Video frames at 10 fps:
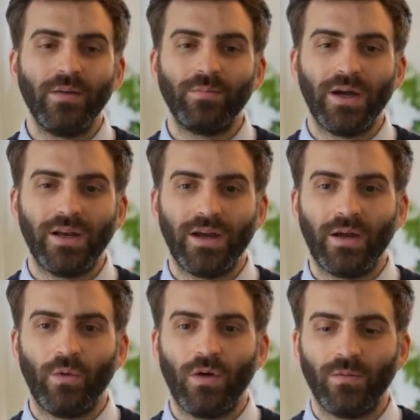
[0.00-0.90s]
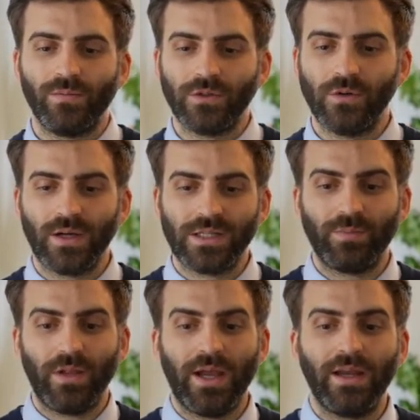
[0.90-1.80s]
But I will hope to
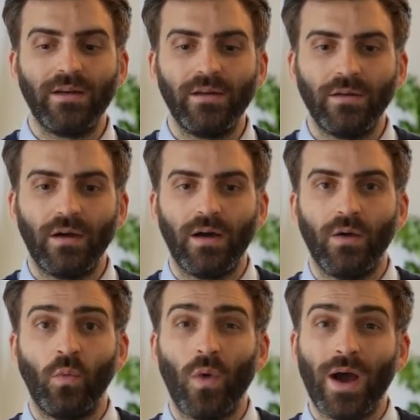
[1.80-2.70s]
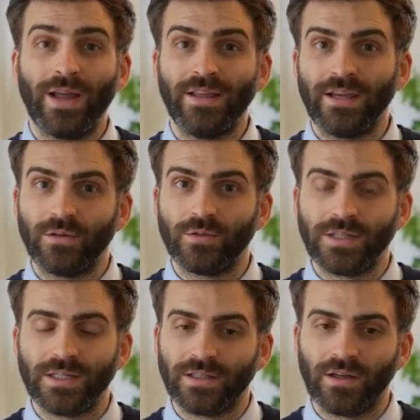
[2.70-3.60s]
explain why they use
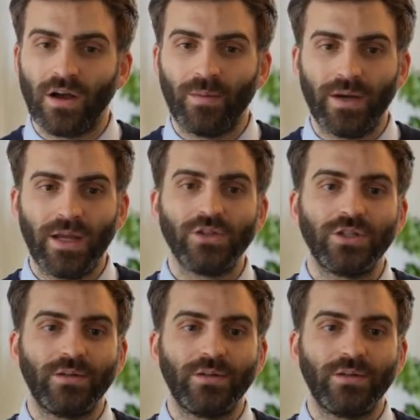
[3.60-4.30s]
these in combination.